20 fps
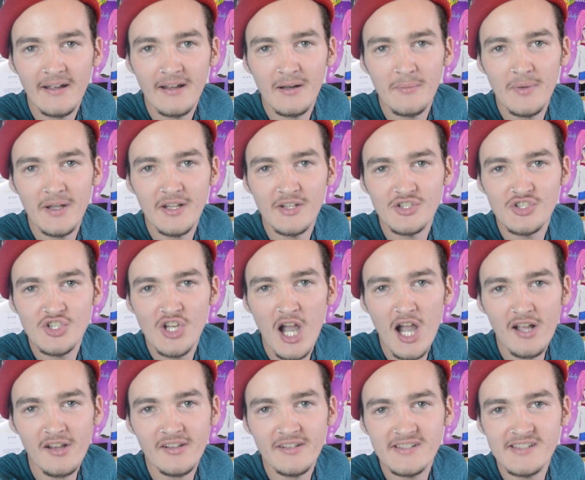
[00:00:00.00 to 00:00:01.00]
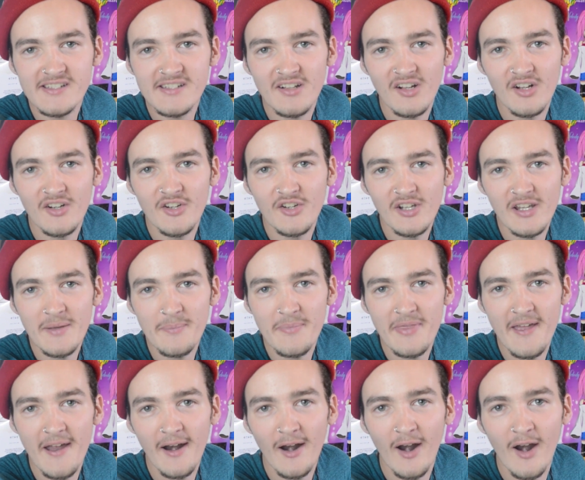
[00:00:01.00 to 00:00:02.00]
bit of chocolate still on your lip
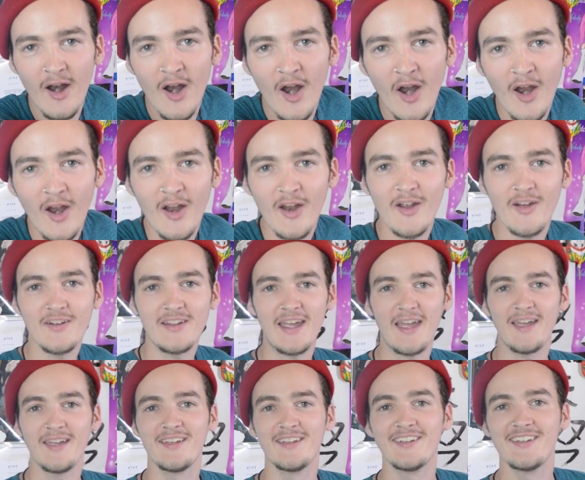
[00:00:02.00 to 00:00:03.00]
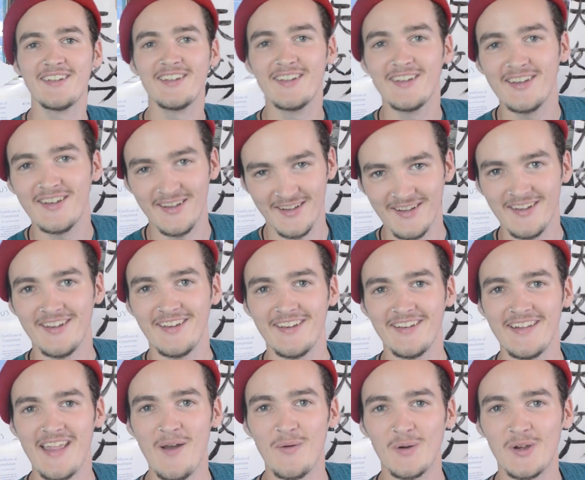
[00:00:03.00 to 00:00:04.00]
there. Okay.
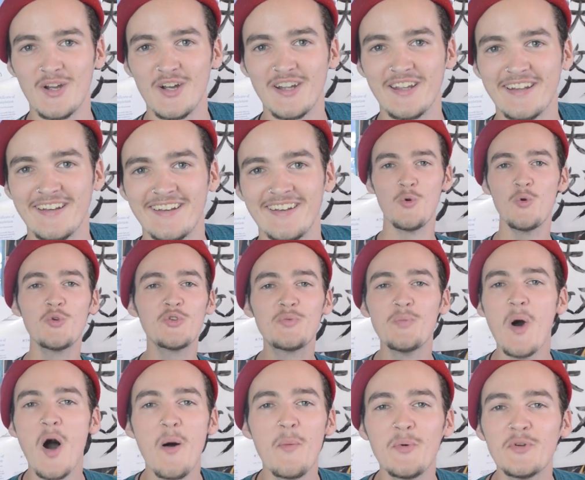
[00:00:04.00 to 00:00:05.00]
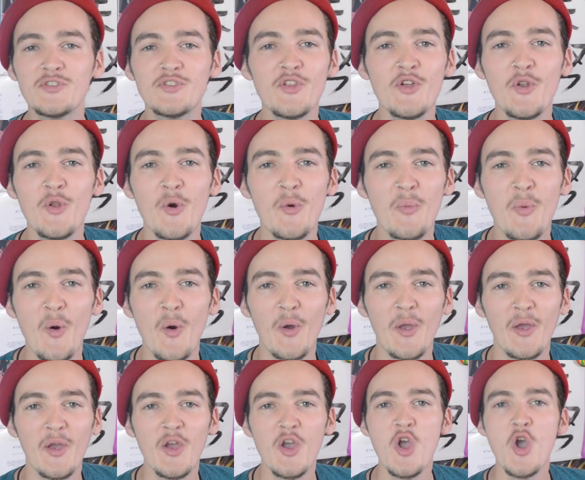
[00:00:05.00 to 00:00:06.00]
Now we're cooking. Who's Mama's little boy?
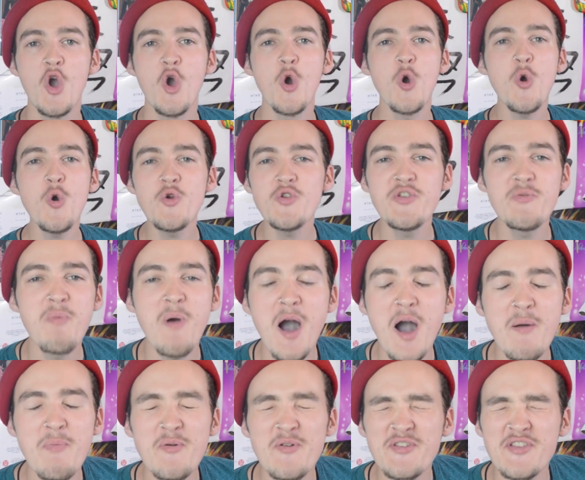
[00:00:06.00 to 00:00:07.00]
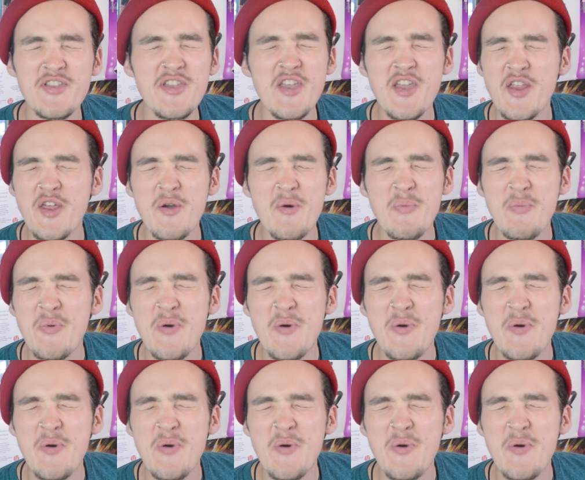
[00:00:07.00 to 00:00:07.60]
Who's Mama's little